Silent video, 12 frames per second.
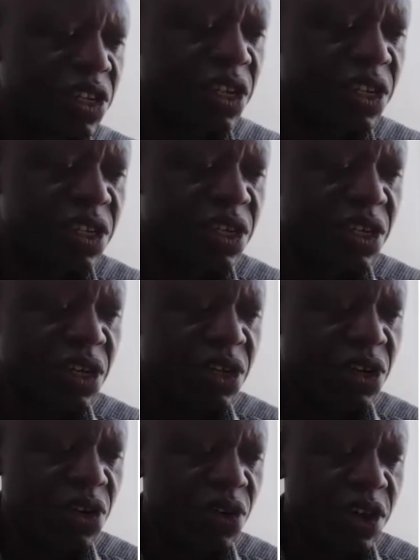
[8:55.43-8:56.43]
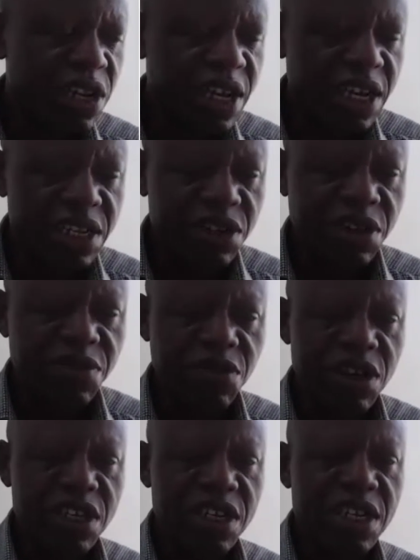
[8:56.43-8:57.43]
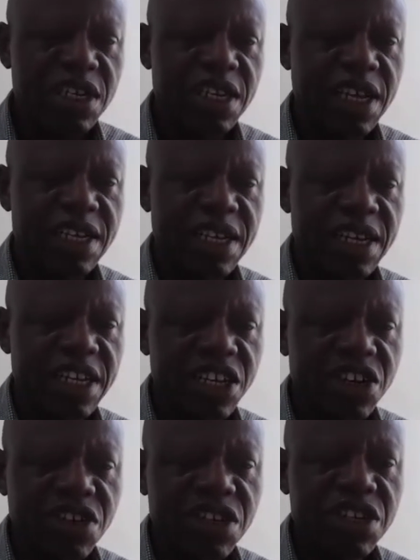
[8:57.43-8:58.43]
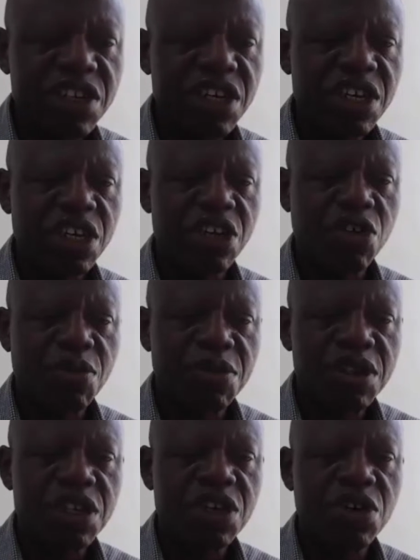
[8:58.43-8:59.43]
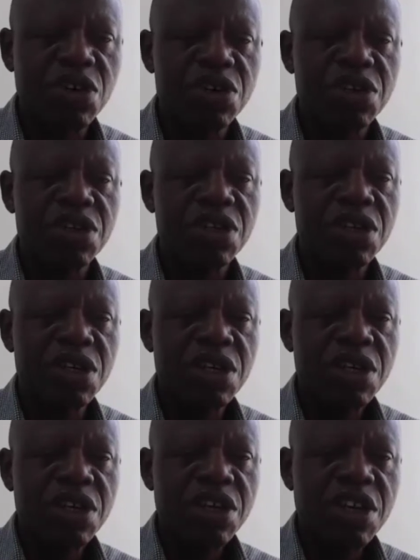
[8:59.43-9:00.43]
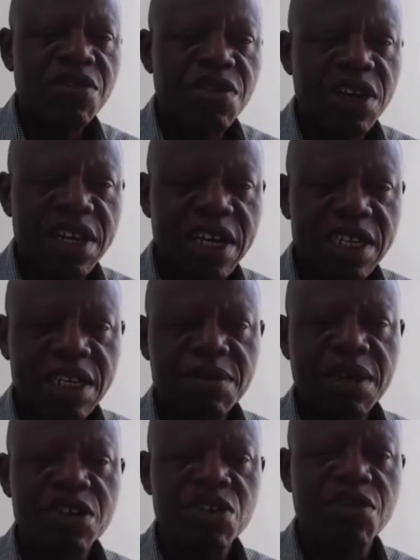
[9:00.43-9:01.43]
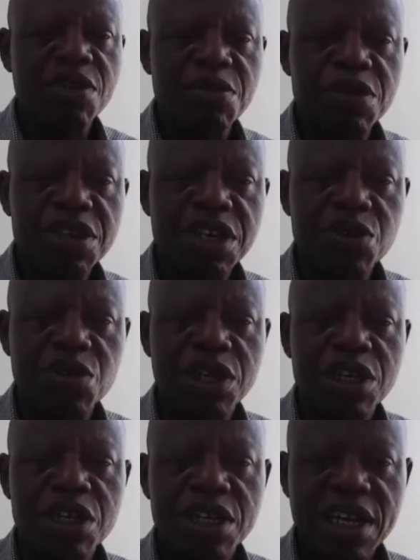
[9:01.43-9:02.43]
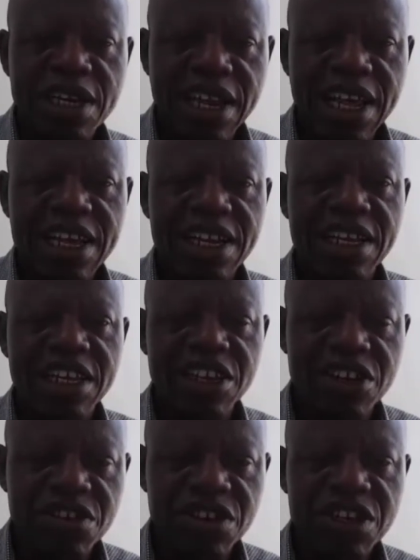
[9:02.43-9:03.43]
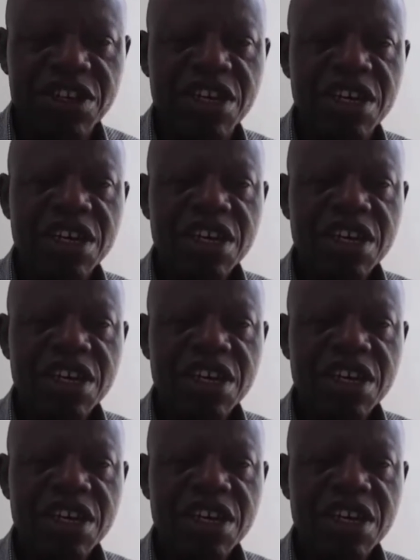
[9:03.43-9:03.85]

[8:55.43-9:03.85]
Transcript: in sales, or for instance, there's an increase in operating cost, if the acceptance of the project will likely increase